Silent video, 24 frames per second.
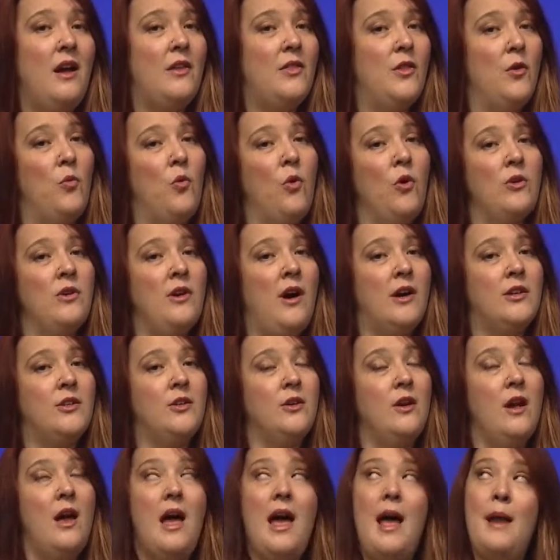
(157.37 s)
the War
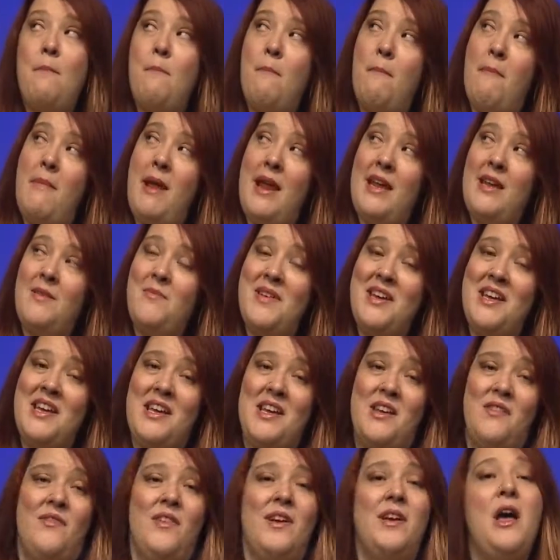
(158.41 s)
Doctor, and maybe
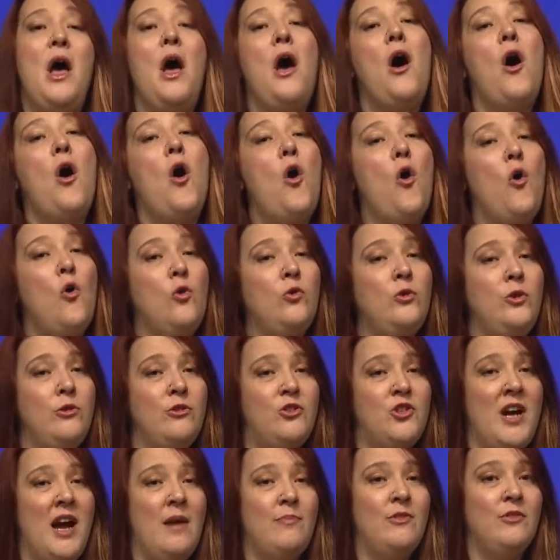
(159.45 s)
even a whole new
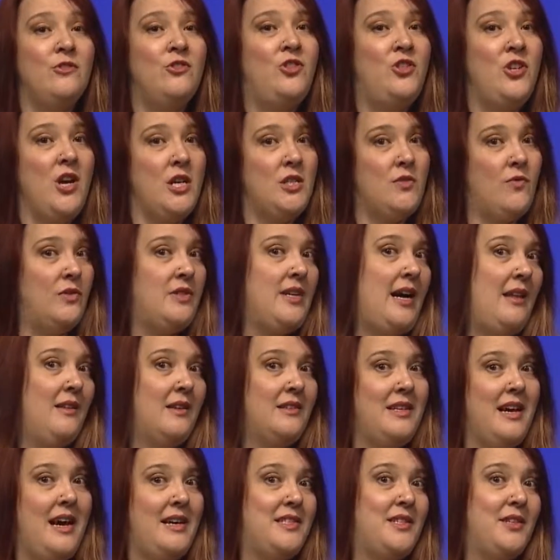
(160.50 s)
chapter just for
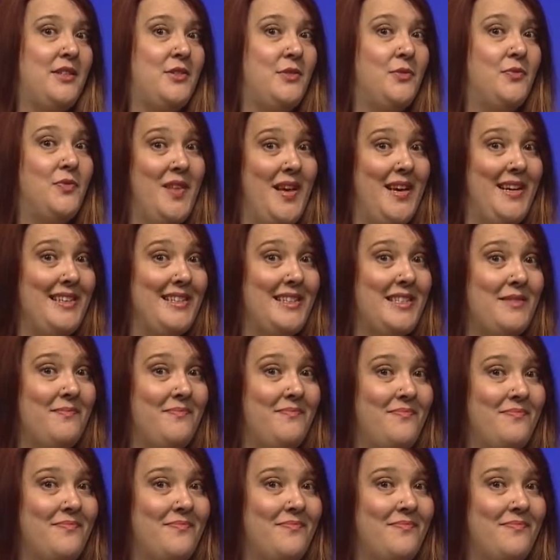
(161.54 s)
Dalektastic soufflés.